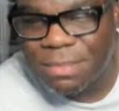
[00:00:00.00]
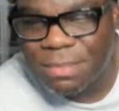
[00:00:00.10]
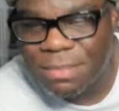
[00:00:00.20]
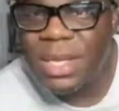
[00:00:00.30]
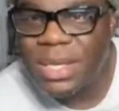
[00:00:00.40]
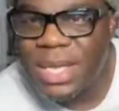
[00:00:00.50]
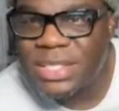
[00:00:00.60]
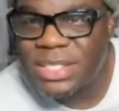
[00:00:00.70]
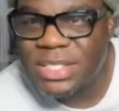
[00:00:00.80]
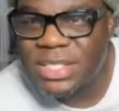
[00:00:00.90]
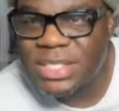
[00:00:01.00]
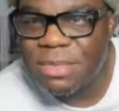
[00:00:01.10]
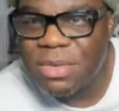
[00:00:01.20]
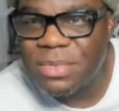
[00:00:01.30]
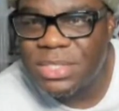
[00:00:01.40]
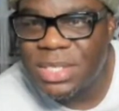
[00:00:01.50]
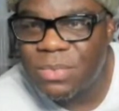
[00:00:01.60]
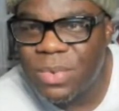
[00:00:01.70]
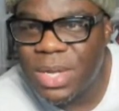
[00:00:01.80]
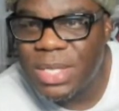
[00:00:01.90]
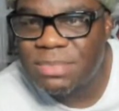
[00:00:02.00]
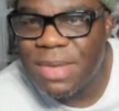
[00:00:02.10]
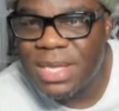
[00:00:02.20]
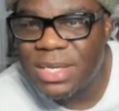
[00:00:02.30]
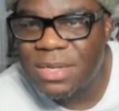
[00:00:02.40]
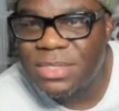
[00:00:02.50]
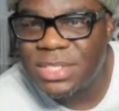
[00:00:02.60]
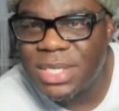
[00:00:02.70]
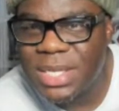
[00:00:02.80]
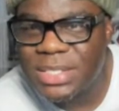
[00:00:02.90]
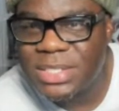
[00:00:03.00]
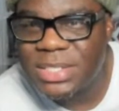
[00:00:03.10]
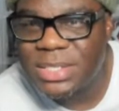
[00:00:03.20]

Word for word: Pink laces and some UNC ones make no sense.